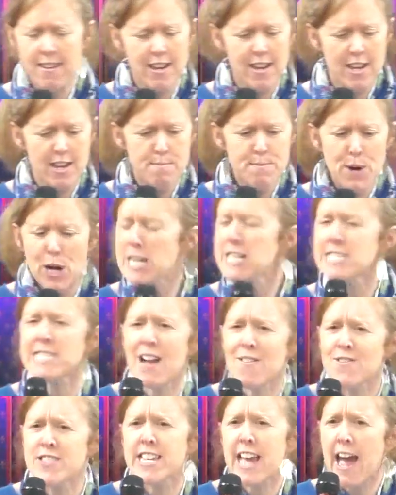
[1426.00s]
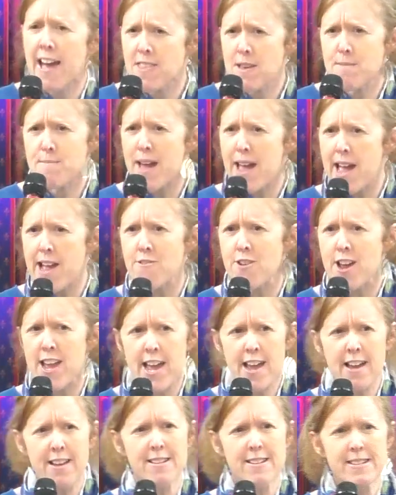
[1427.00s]
Pull yourself together, Mary.
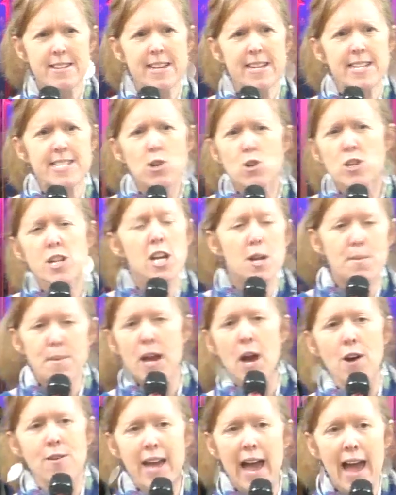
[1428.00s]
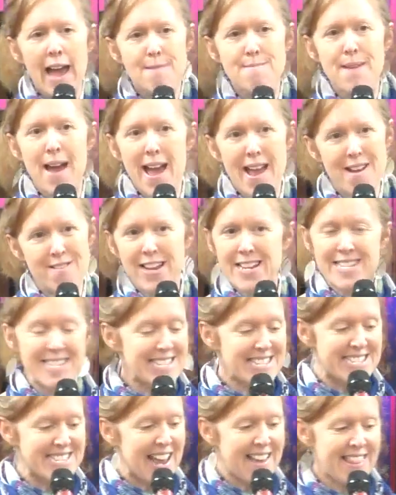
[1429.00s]
It's all going to be okay, Mary. He didn't
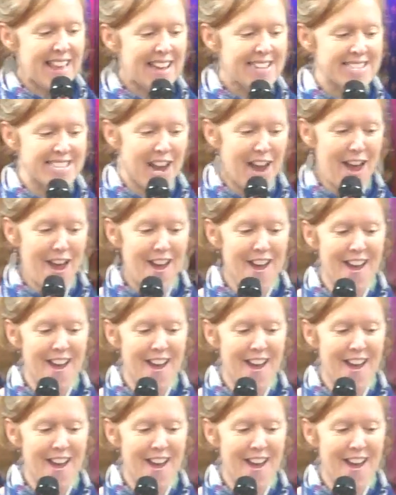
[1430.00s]
say that to her.